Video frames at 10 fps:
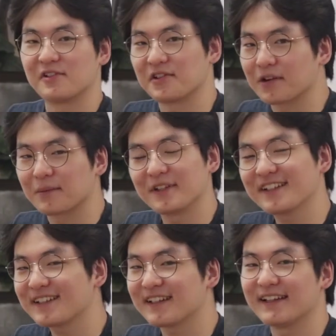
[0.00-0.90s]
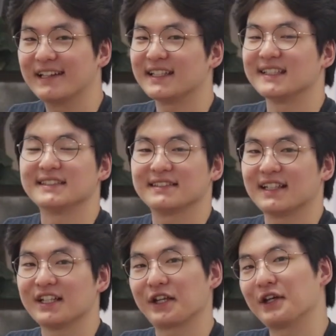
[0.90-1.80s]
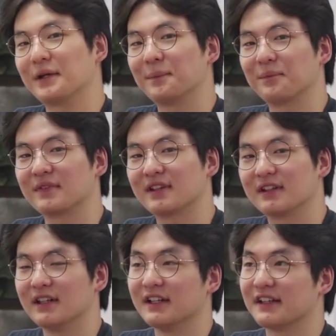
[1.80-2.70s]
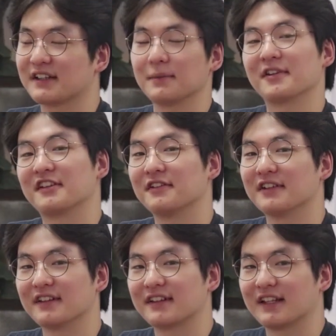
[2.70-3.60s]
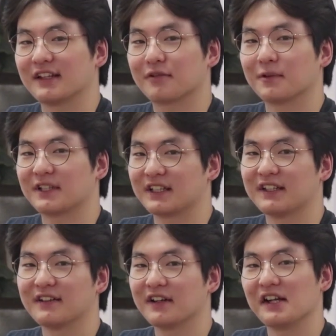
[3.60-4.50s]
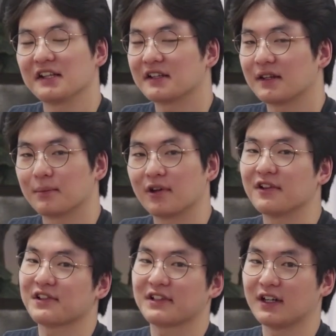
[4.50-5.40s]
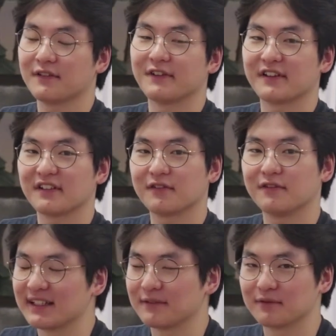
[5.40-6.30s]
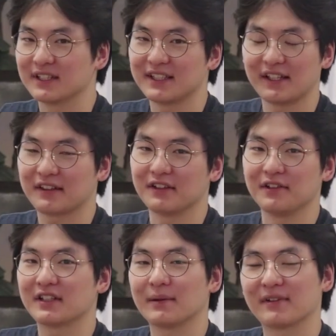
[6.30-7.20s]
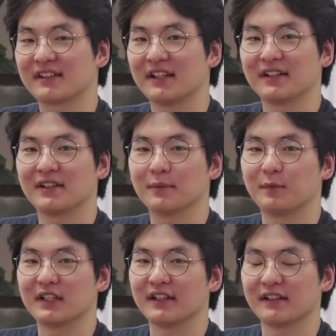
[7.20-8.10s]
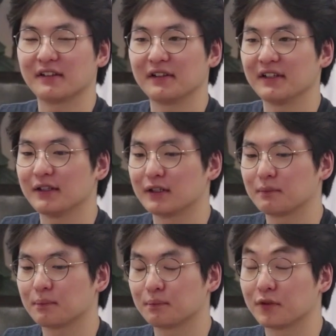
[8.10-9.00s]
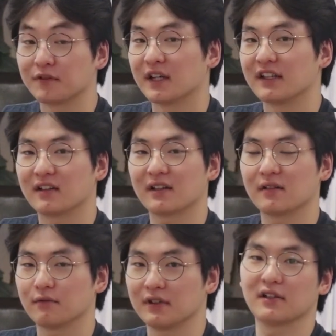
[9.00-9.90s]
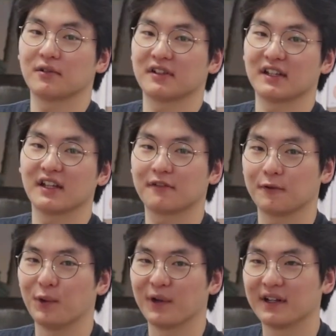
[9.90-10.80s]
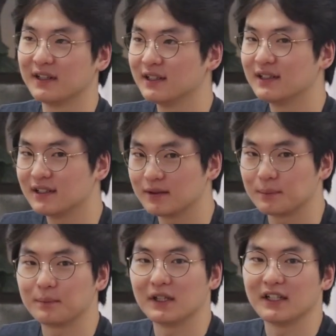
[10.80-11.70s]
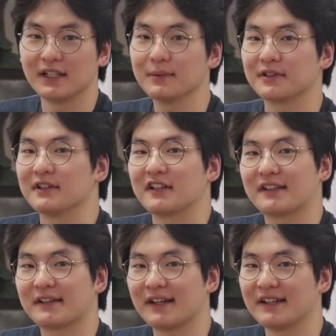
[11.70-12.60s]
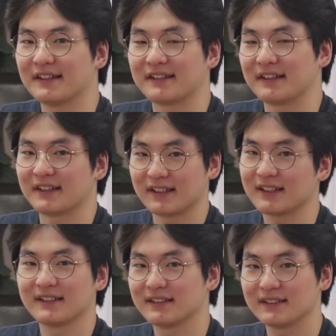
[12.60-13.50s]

name is Jeremy, and I am a summer student that's working here as the project officer. I really like the Newcomer Center because it provides resources for immigrants. As like,